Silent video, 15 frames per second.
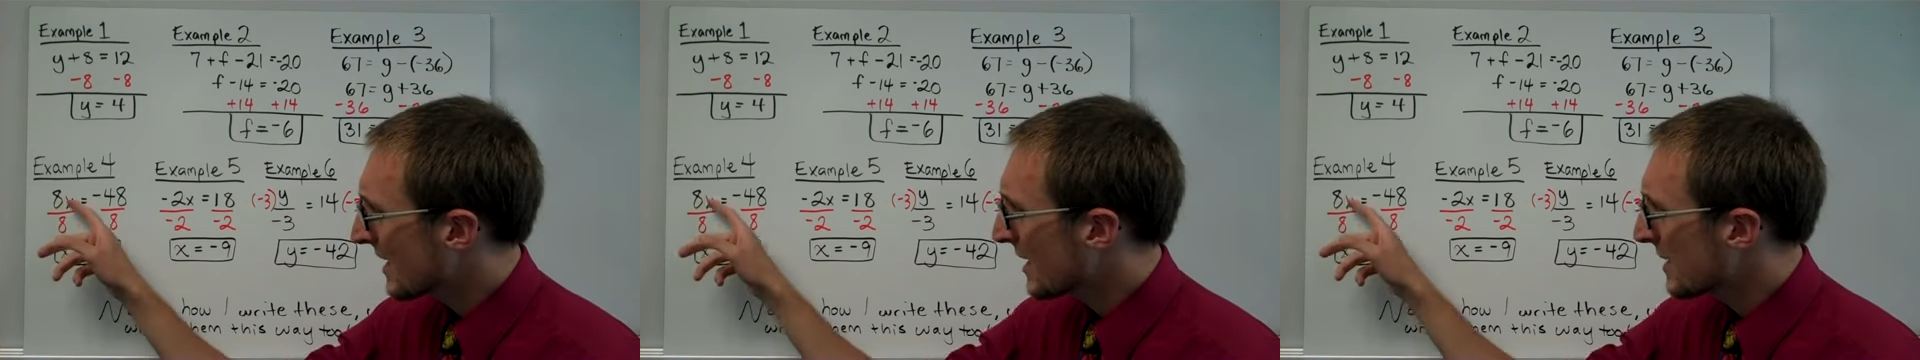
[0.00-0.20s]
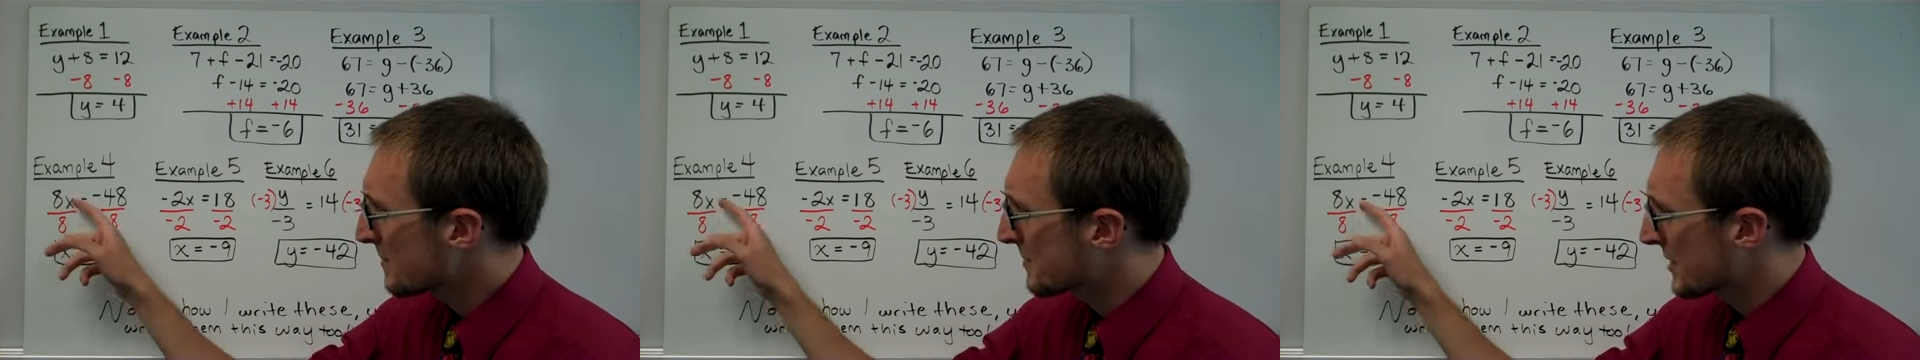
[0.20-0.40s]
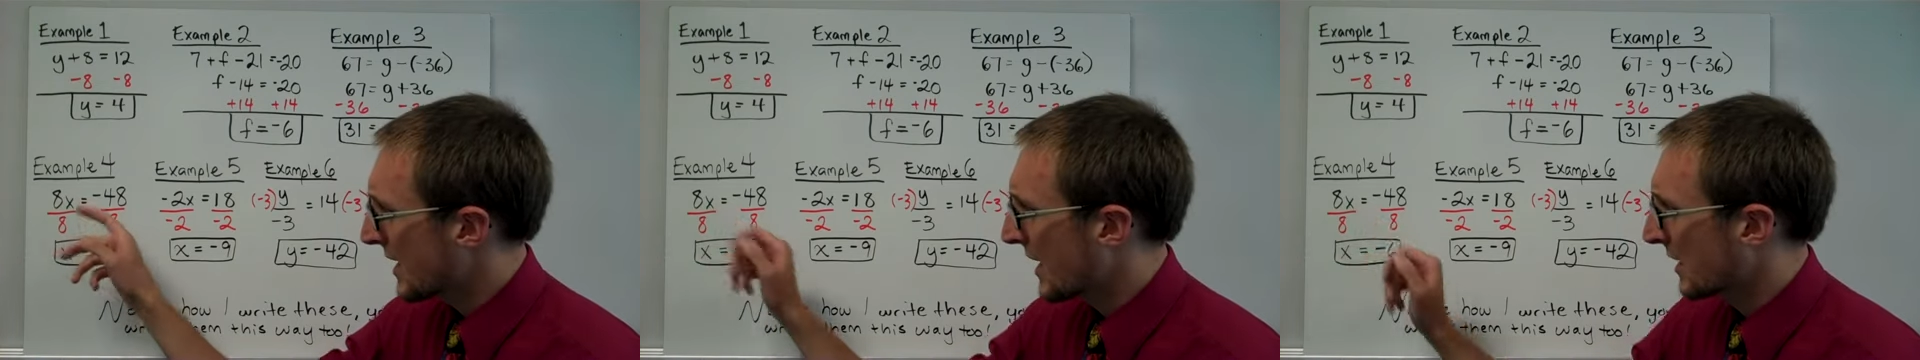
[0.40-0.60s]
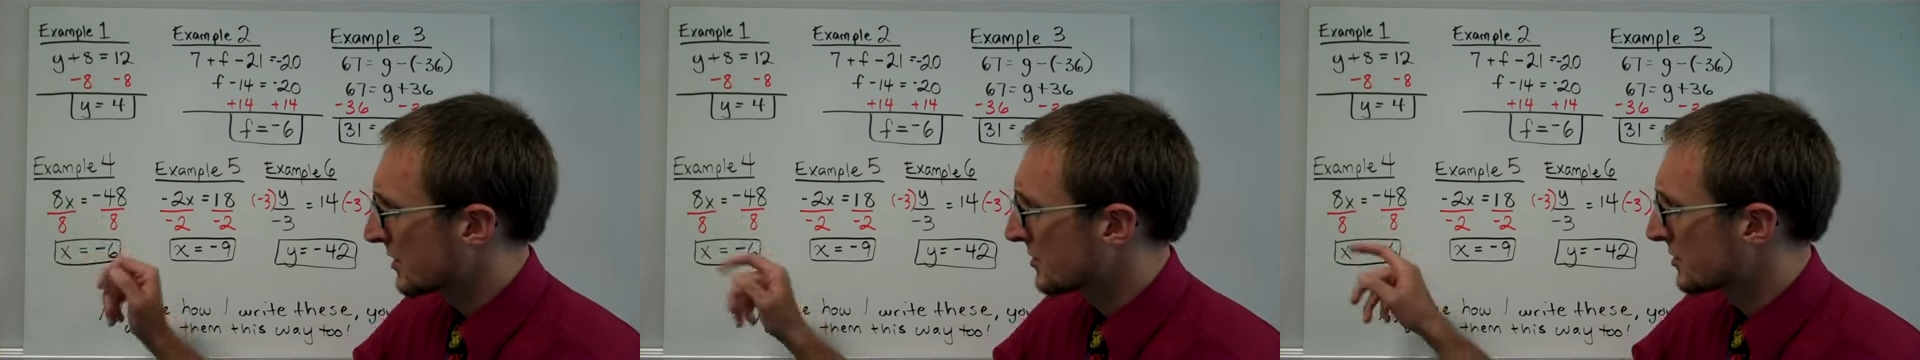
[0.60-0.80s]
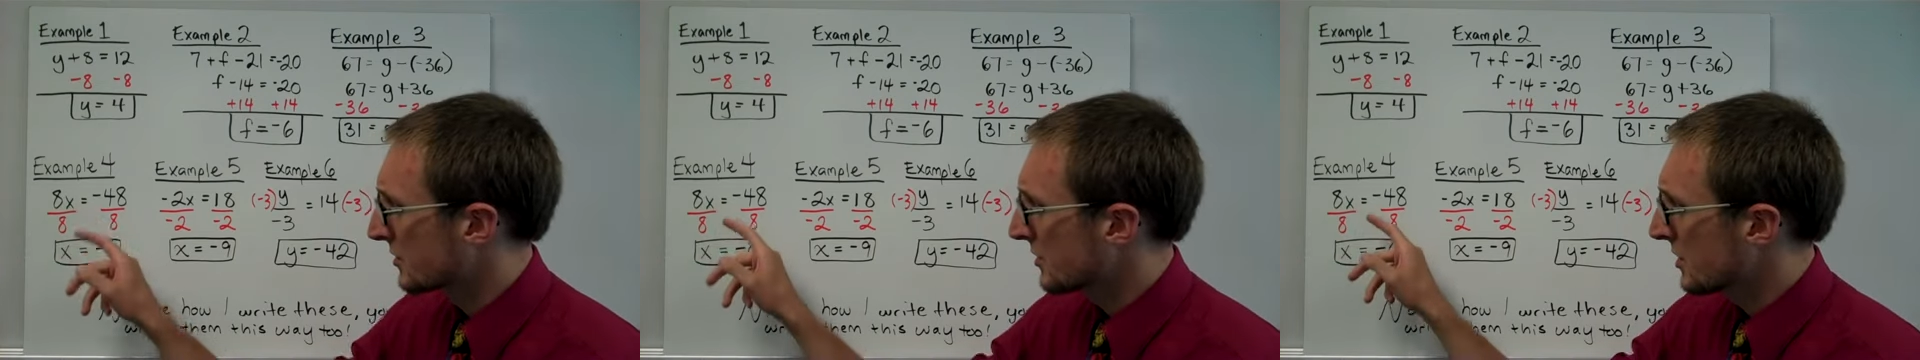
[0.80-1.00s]
times
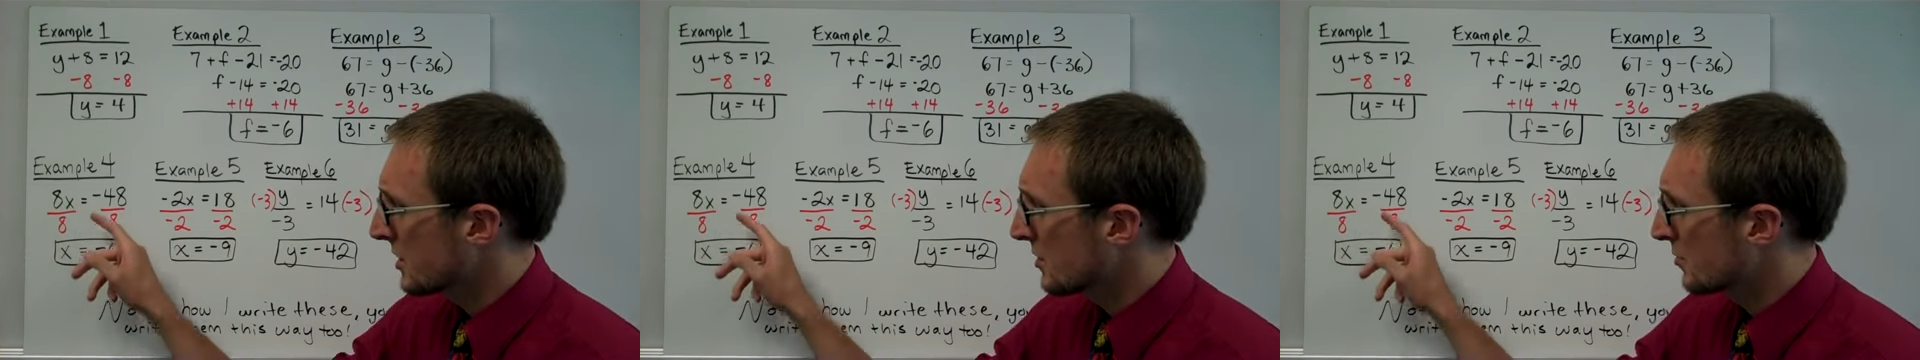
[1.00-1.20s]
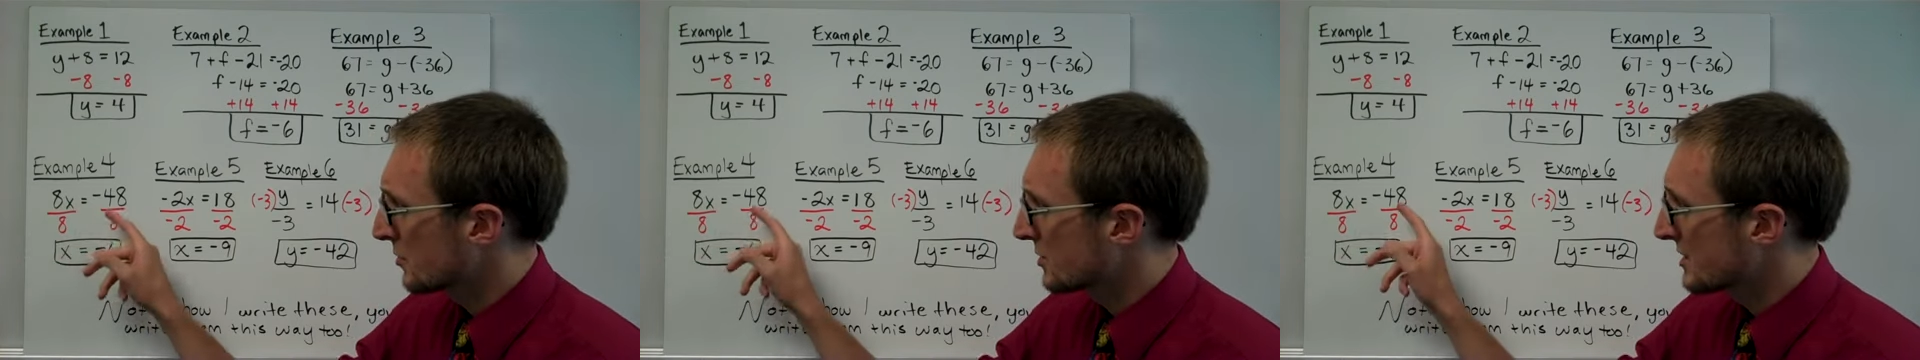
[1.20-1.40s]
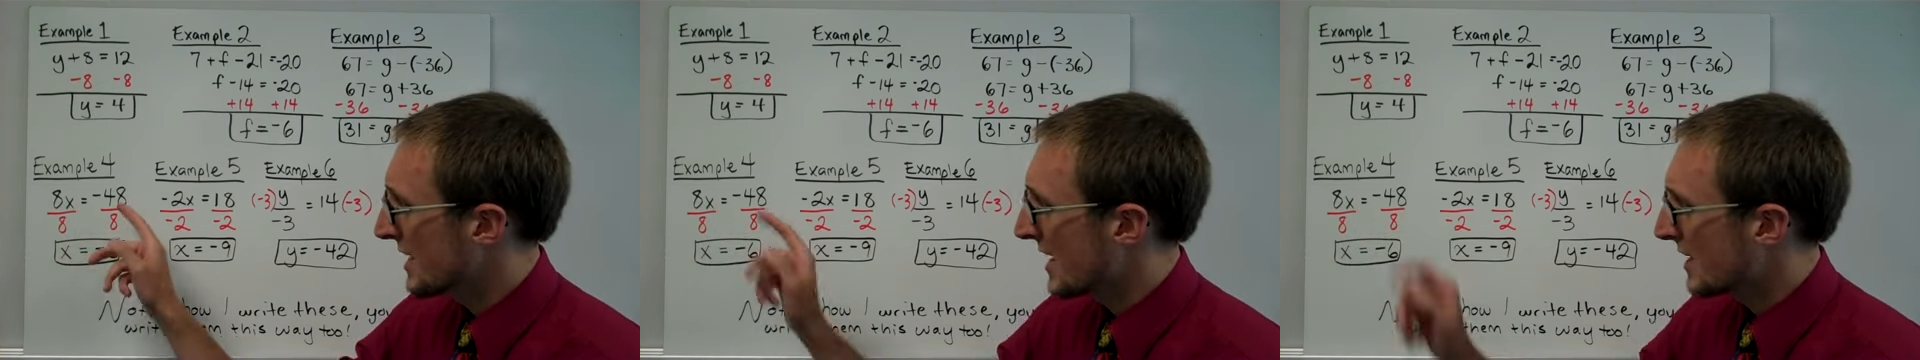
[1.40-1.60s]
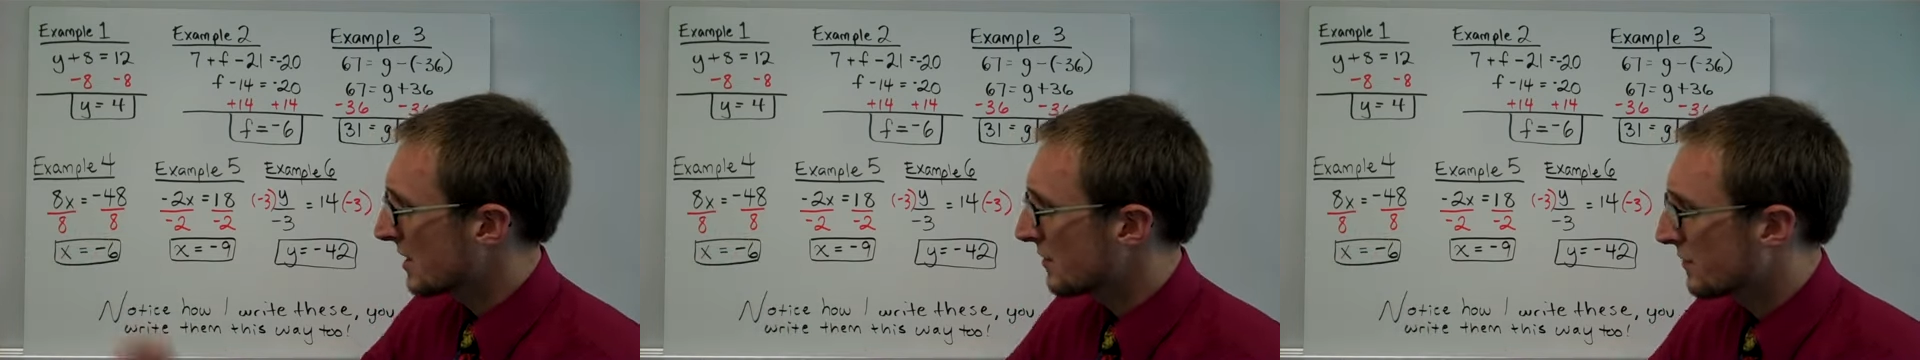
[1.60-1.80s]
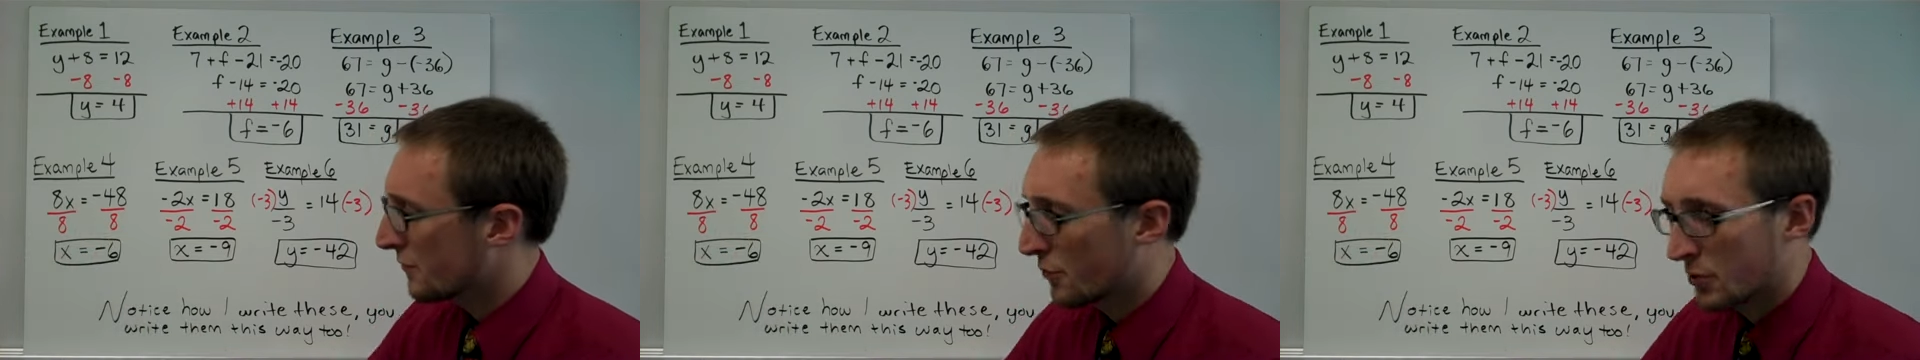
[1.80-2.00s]
x equals
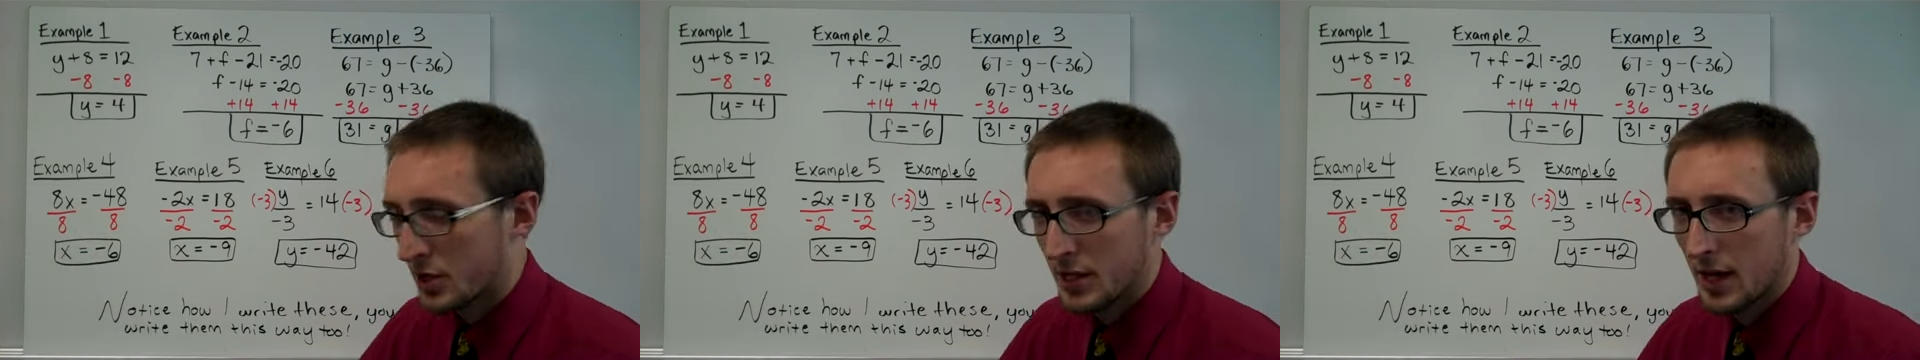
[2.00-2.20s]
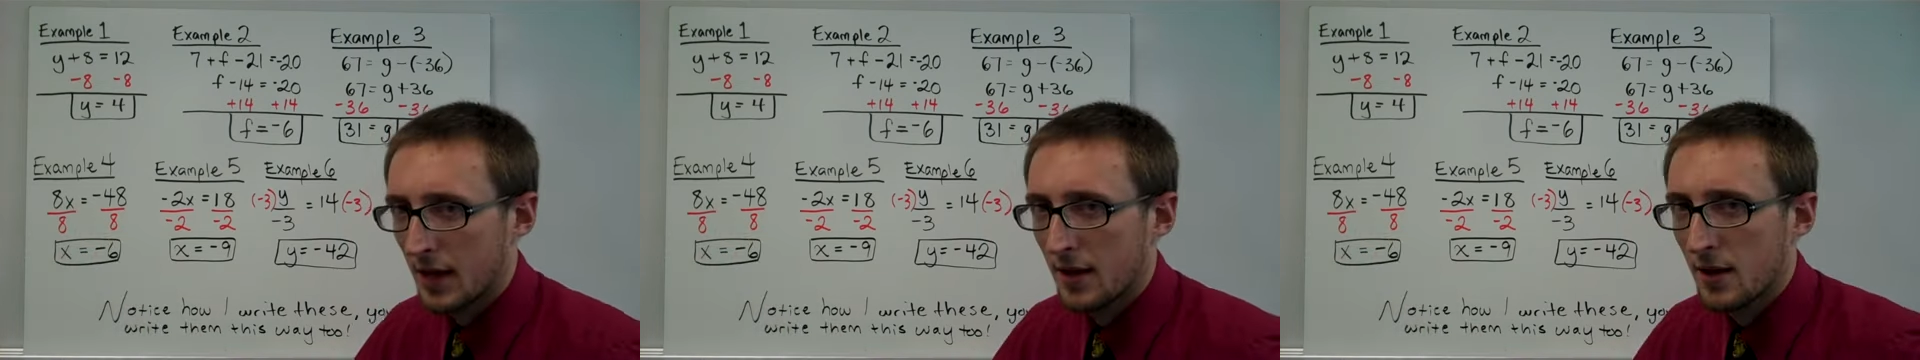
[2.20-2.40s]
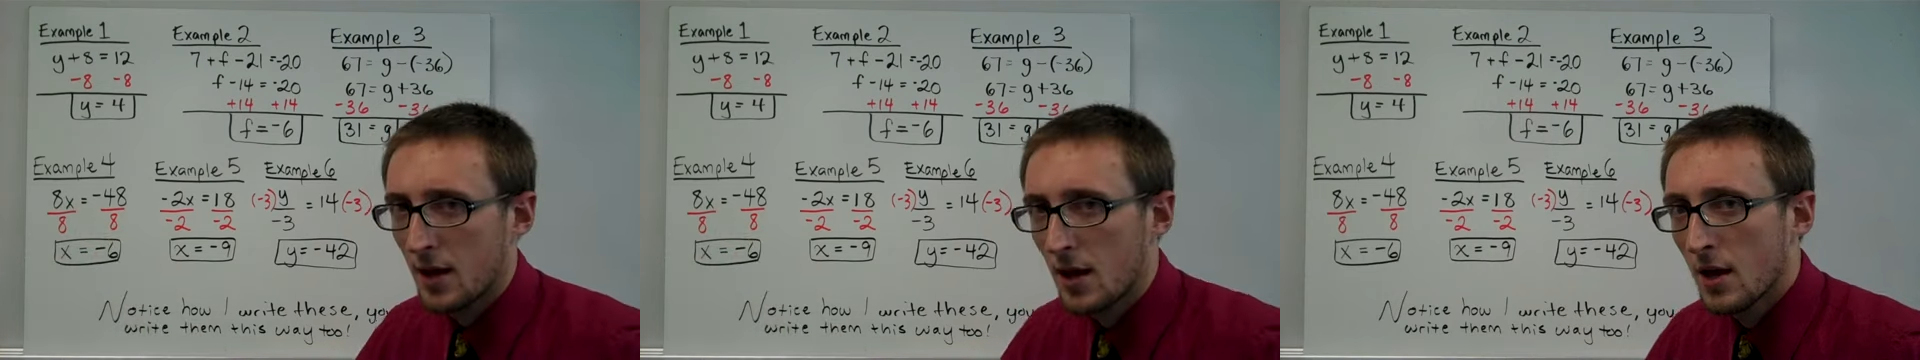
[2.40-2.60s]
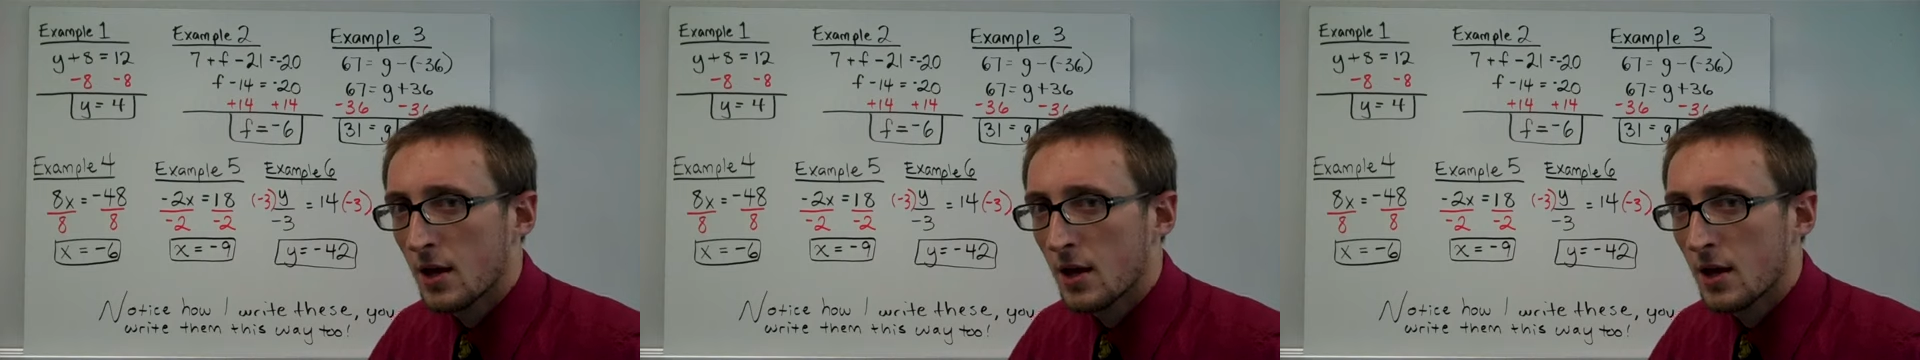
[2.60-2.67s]
negative 48.